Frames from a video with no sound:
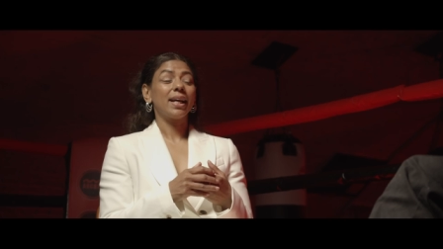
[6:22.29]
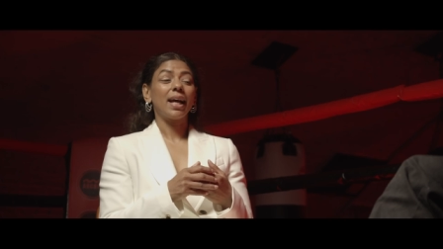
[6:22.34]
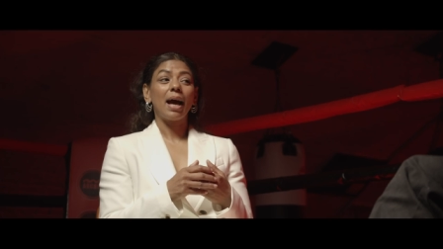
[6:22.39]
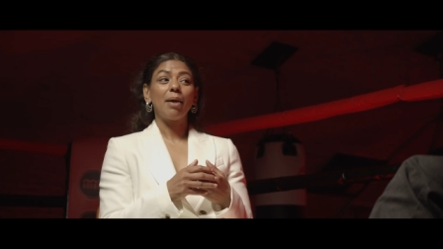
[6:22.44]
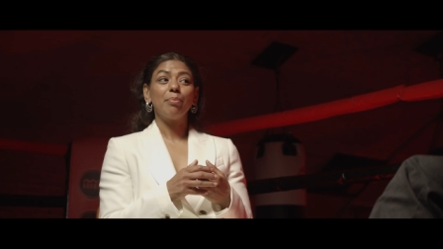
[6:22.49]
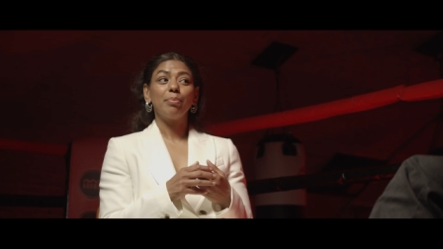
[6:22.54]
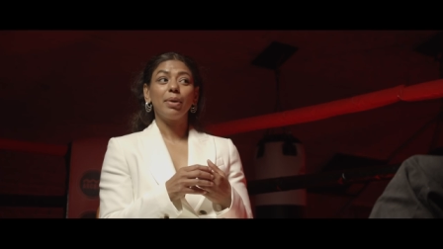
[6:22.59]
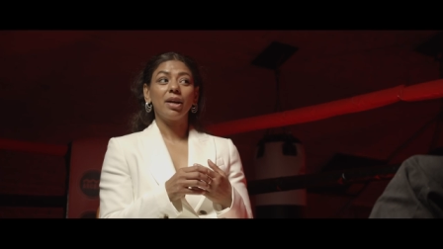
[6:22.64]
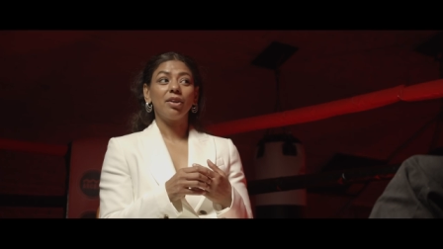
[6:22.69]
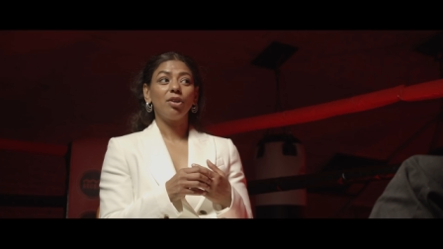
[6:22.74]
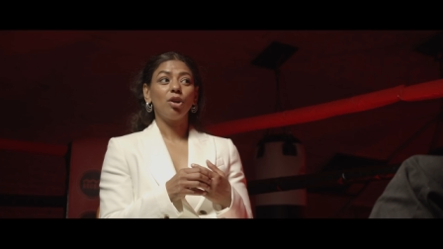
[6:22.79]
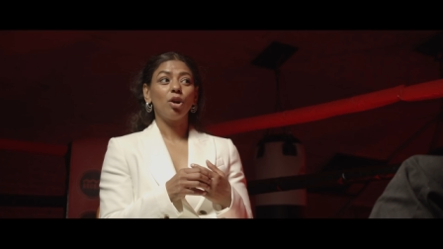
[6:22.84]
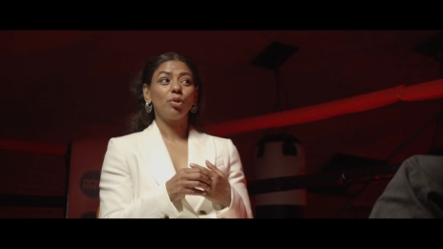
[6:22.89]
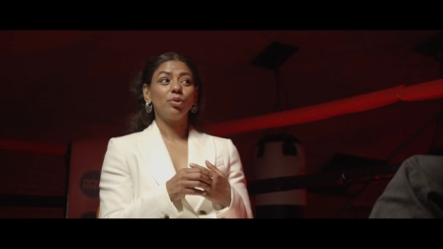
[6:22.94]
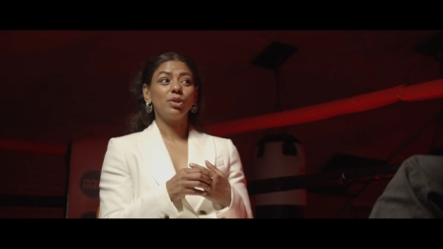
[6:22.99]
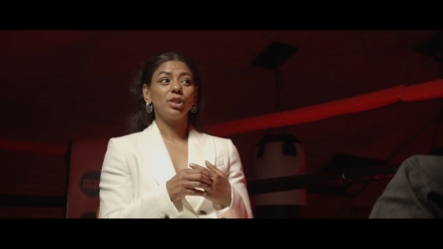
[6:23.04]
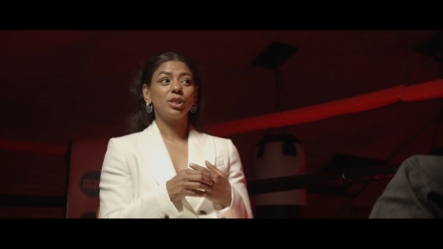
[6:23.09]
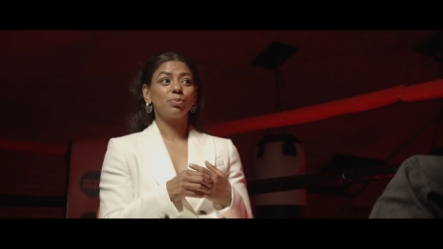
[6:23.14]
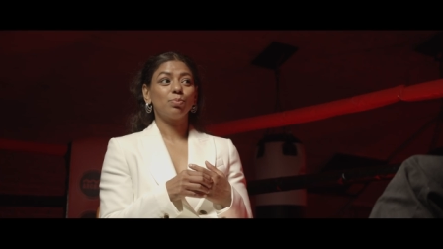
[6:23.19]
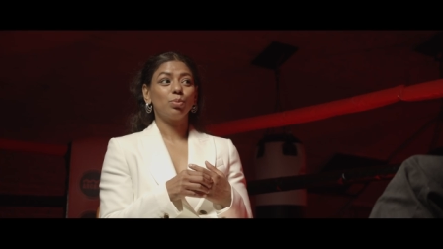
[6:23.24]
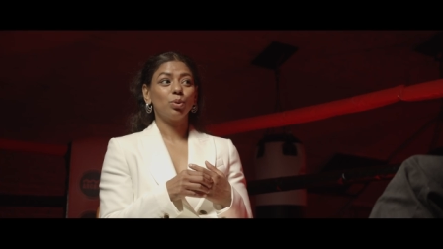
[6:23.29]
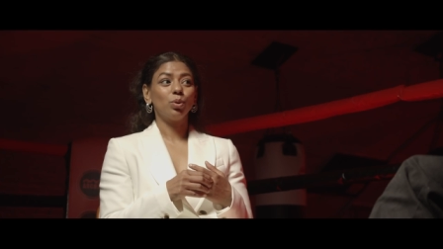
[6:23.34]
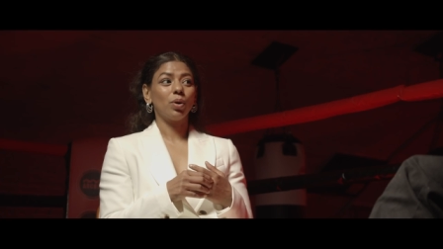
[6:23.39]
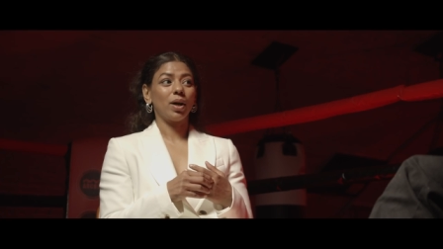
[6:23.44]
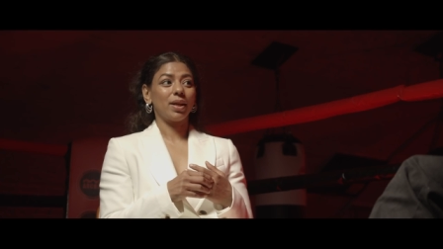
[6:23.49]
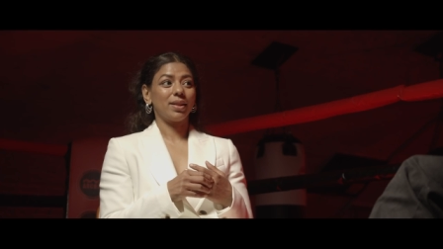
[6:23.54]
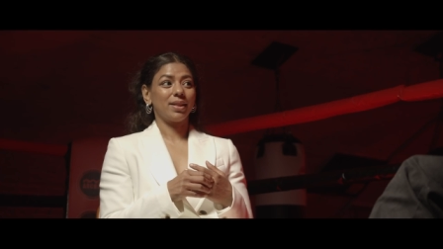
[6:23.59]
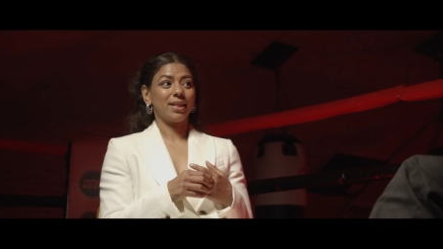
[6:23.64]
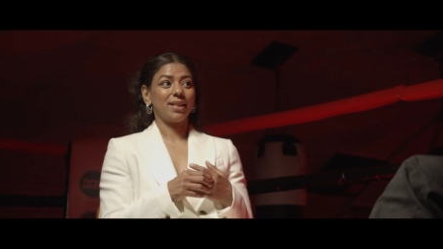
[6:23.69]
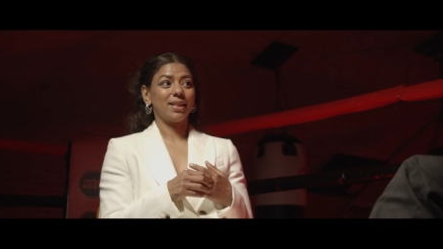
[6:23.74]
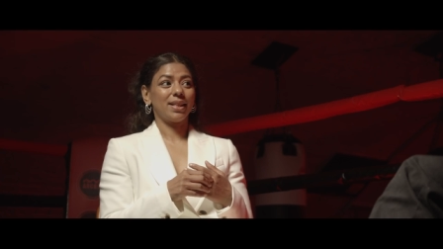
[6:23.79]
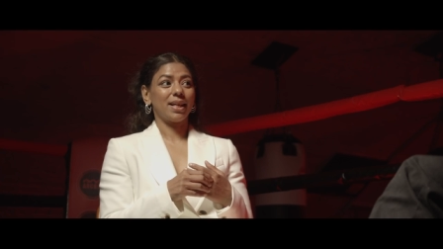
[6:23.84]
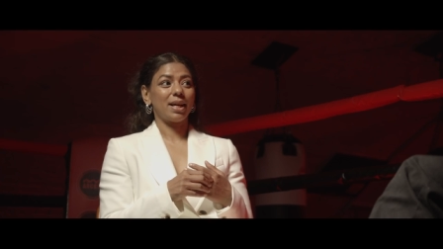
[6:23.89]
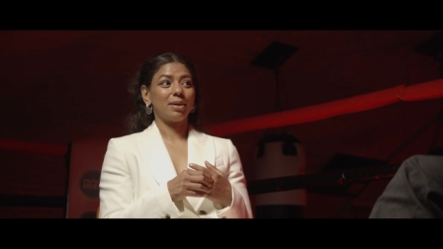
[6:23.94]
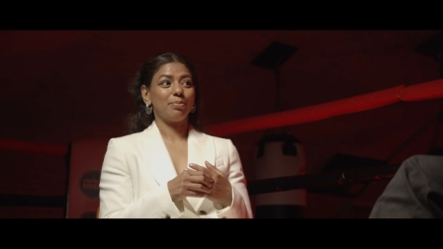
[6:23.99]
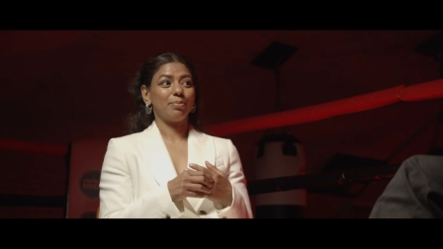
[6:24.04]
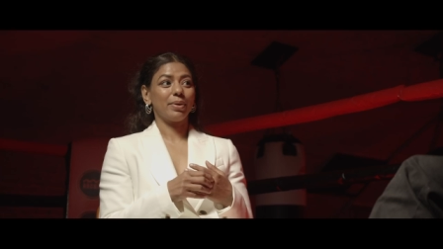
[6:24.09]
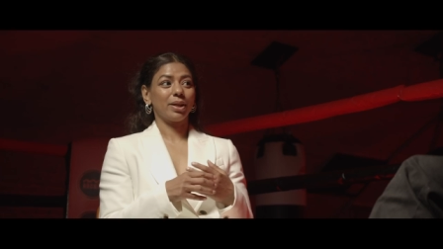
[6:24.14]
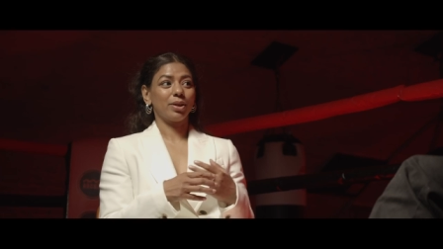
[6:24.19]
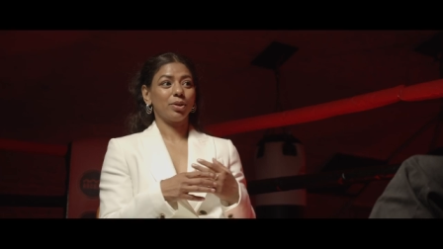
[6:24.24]
can be a lonely sport at the end of the day,
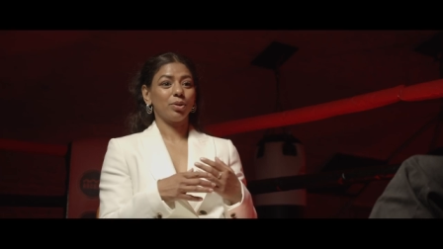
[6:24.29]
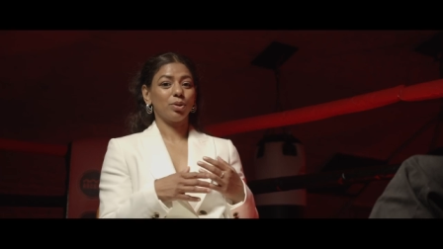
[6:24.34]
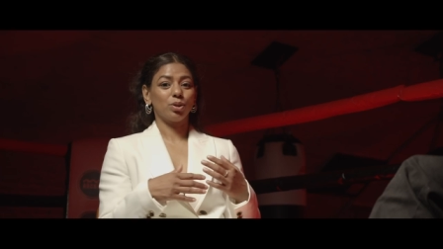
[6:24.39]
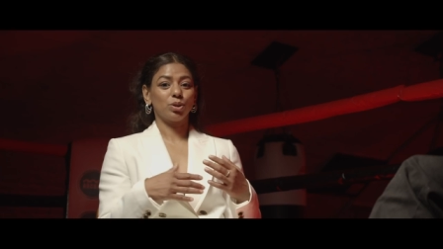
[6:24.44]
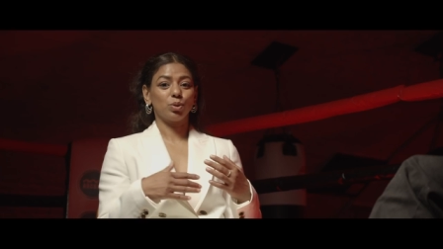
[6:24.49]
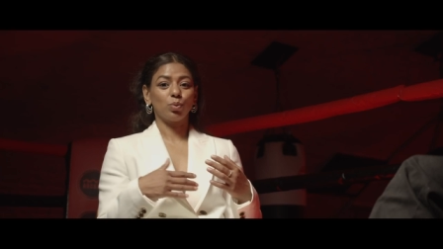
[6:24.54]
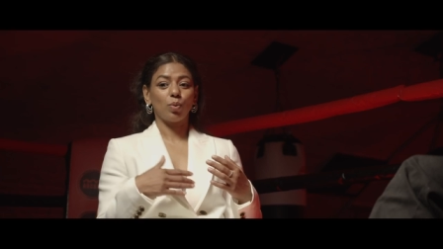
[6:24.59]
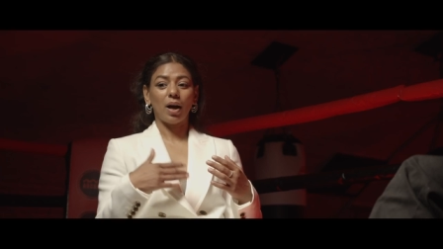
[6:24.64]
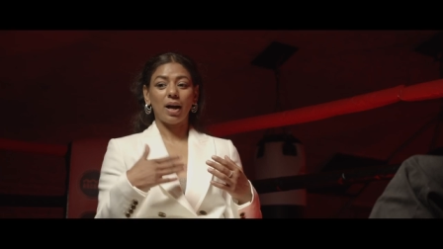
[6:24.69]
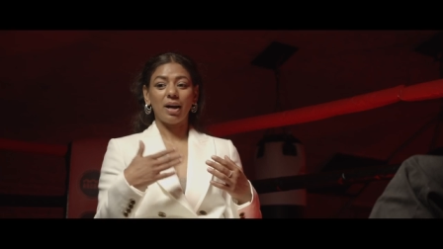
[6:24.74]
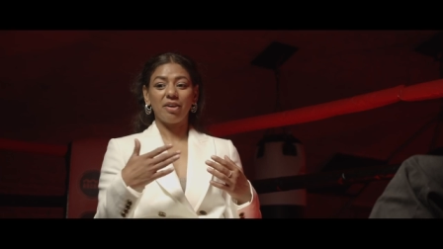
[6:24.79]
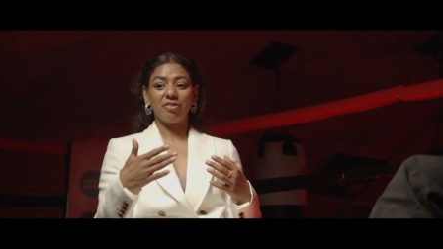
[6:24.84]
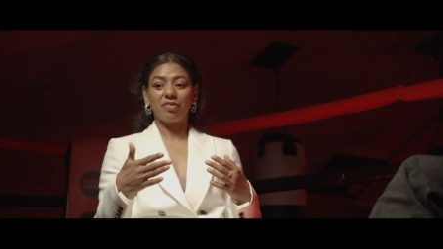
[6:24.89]
because what I